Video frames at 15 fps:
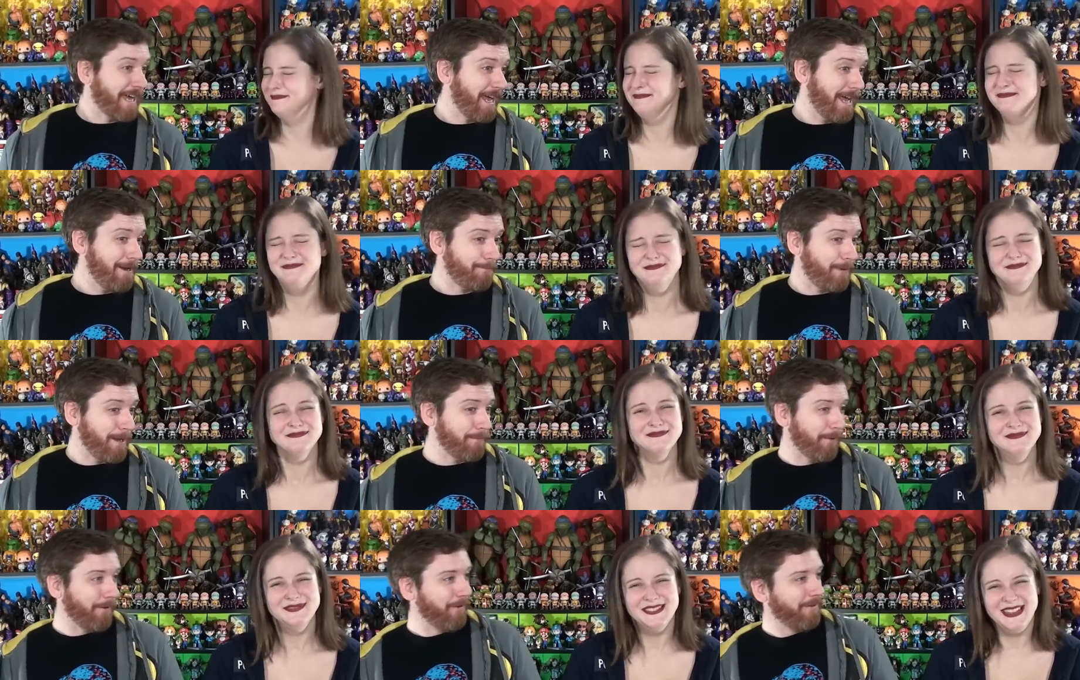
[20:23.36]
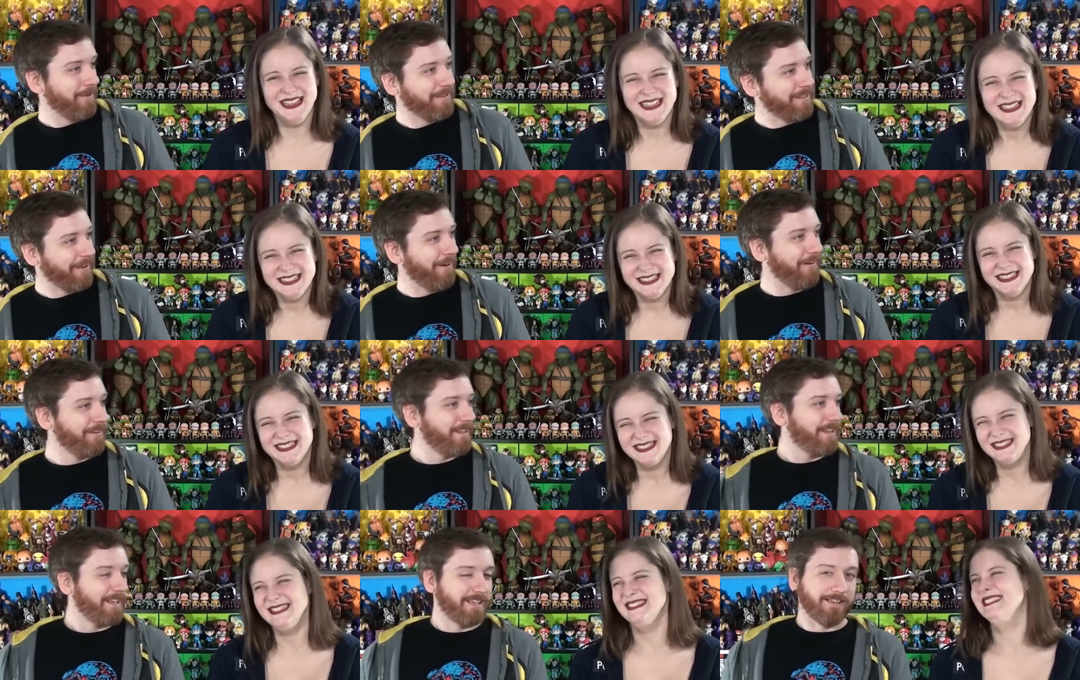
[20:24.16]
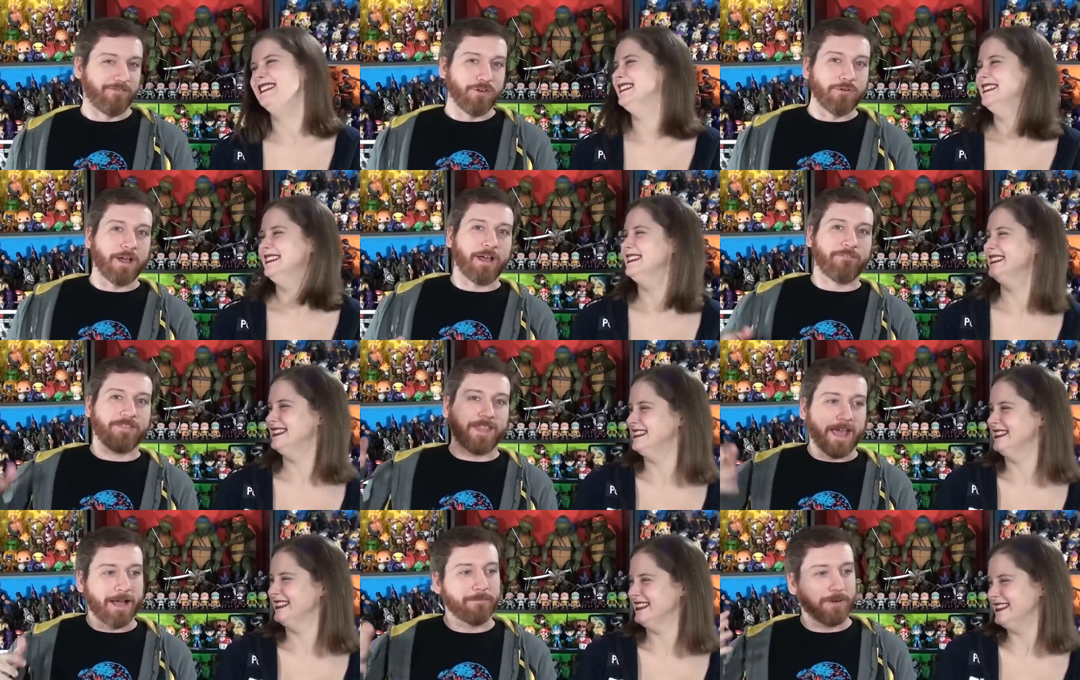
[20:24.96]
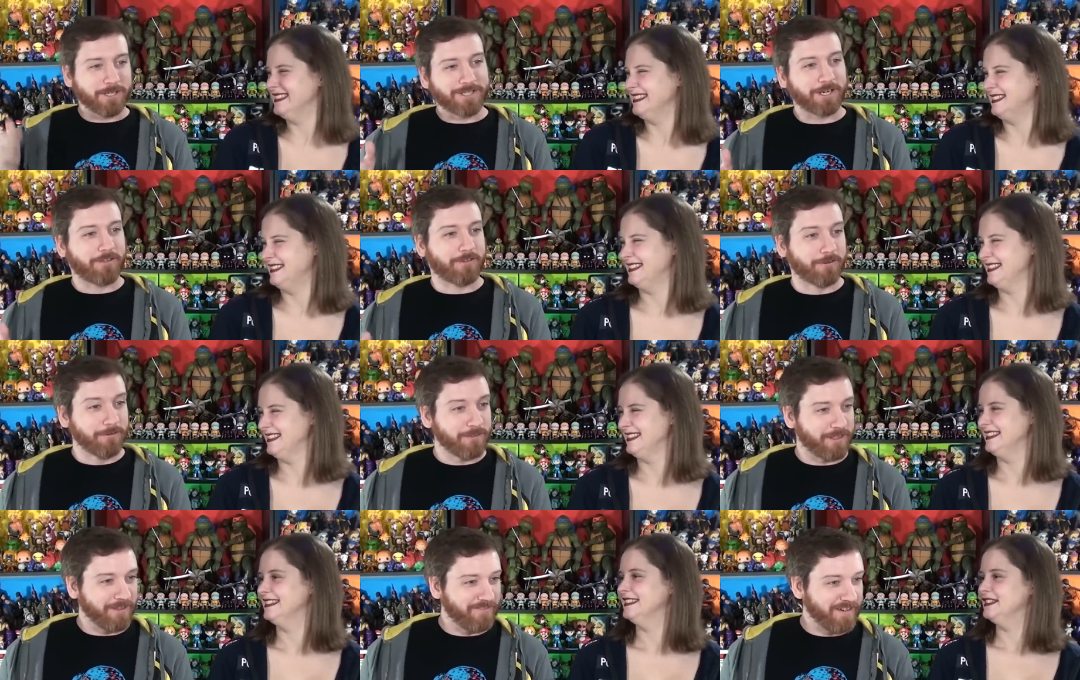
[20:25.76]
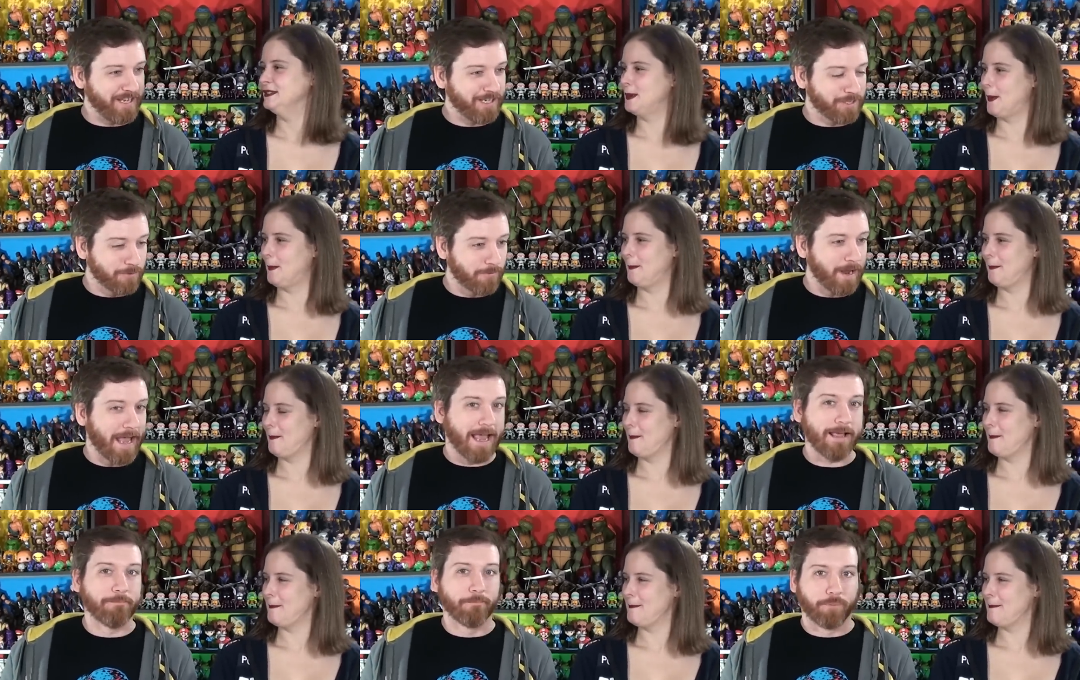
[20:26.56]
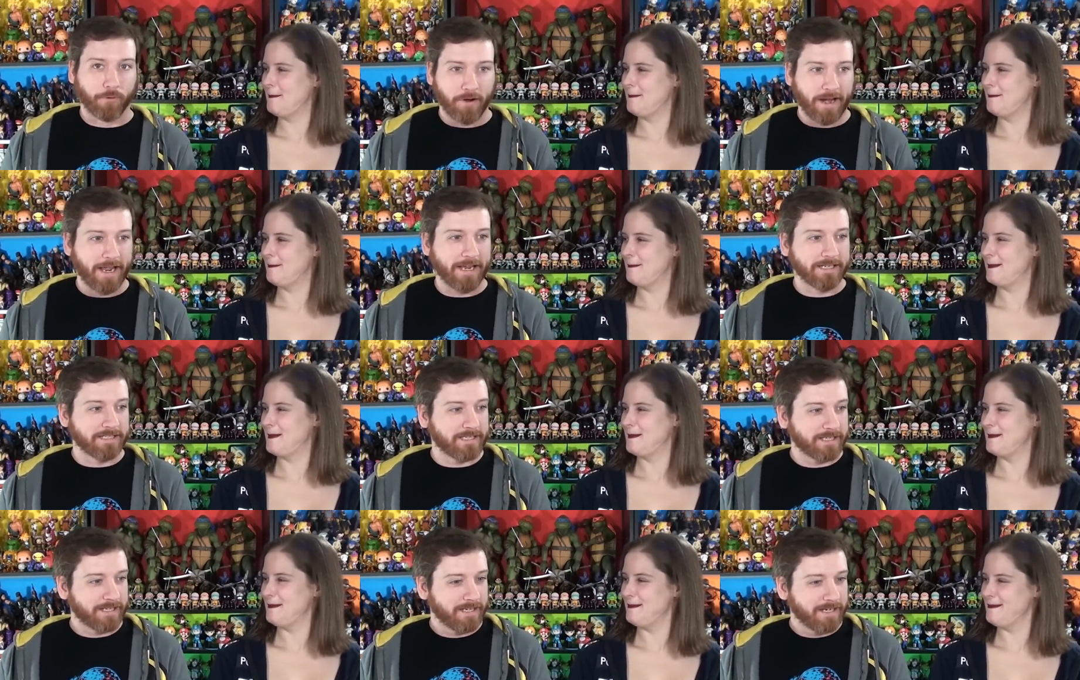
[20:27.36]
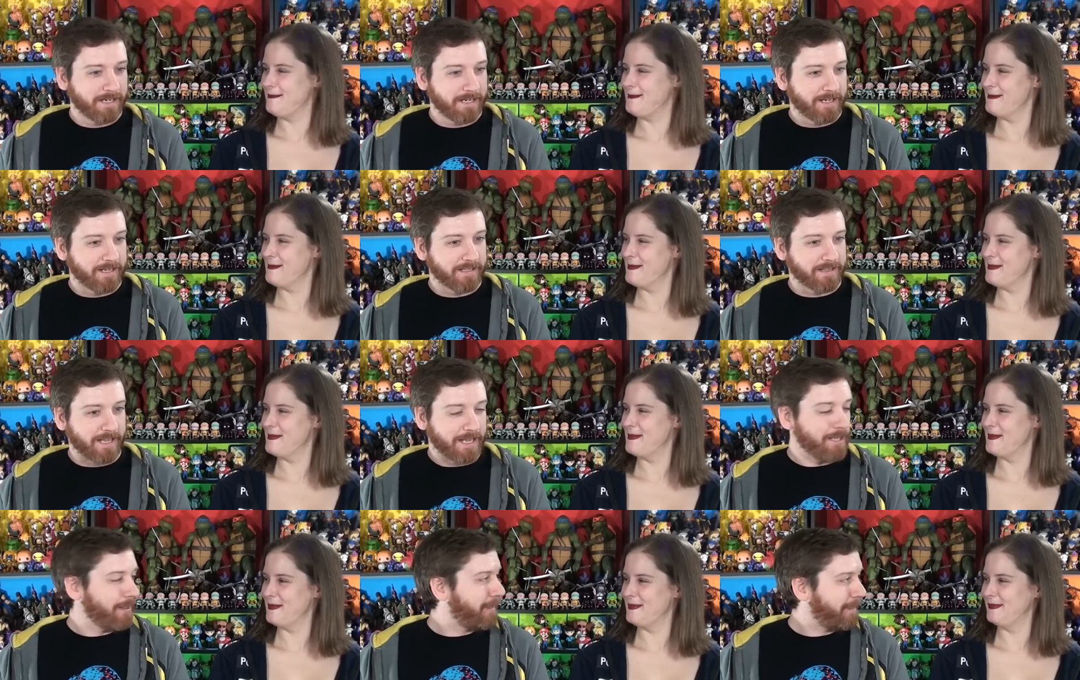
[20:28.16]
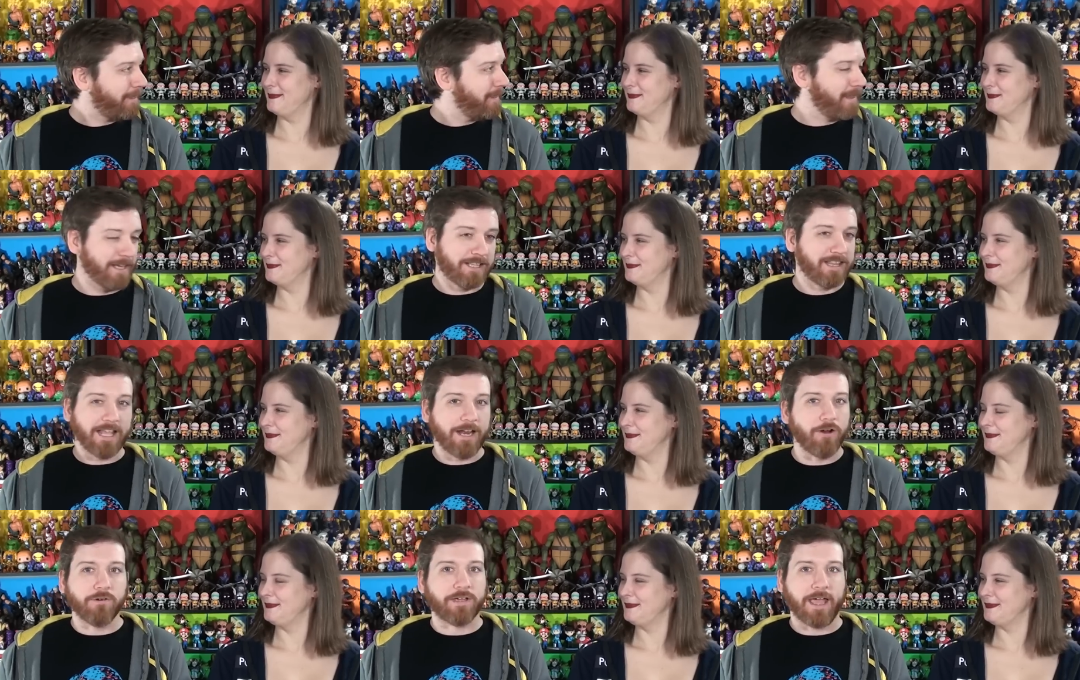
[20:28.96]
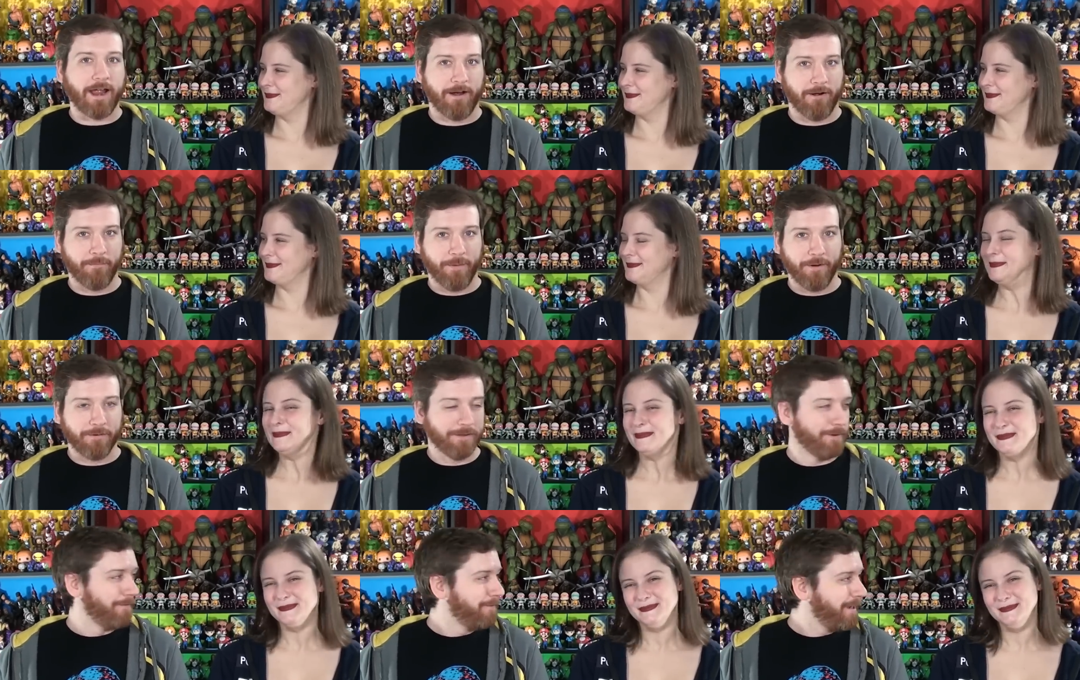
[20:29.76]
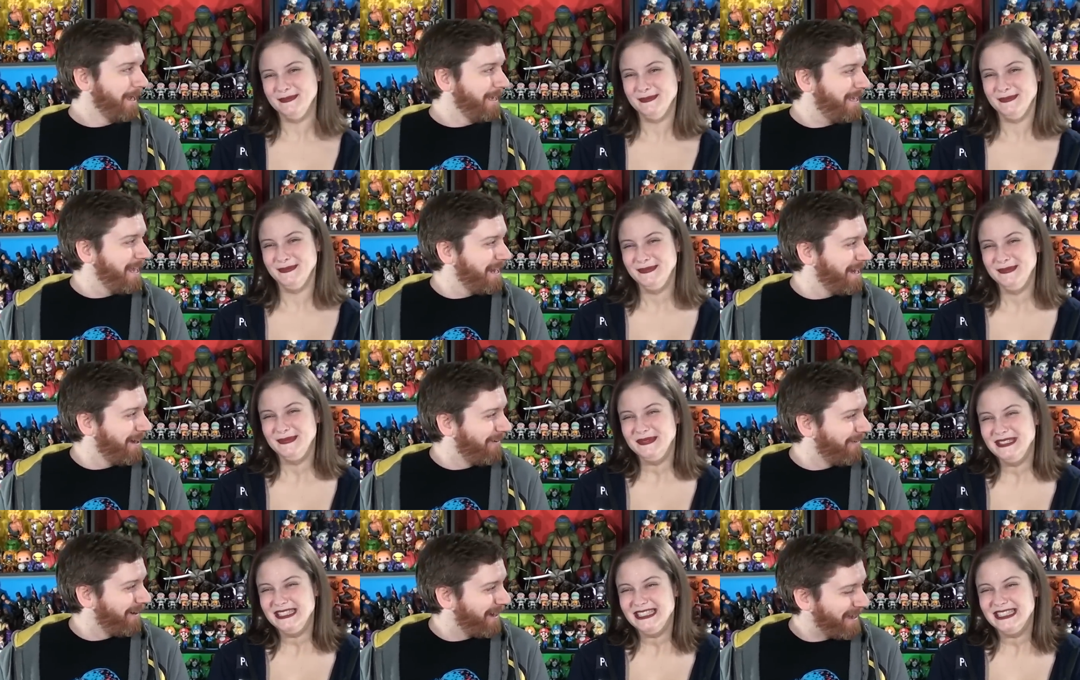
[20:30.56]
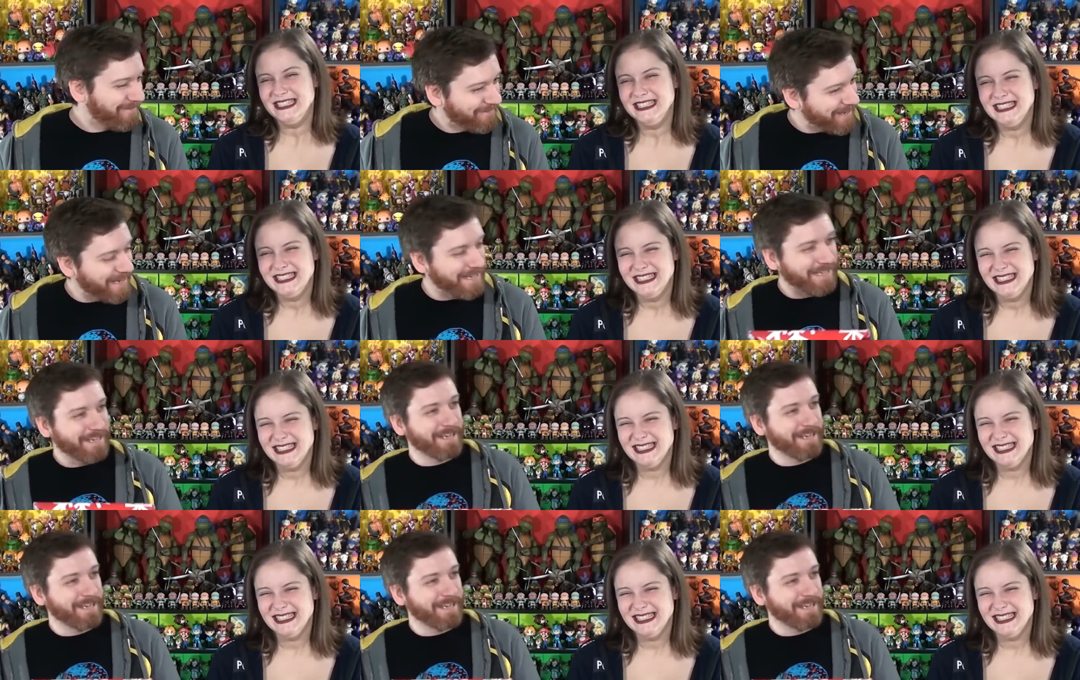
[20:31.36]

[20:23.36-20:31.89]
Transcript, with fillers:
Speaker 1: I hate people. So if you have that much exclusivity to a brand that you like, they don't care about you. Like, you know what I mean?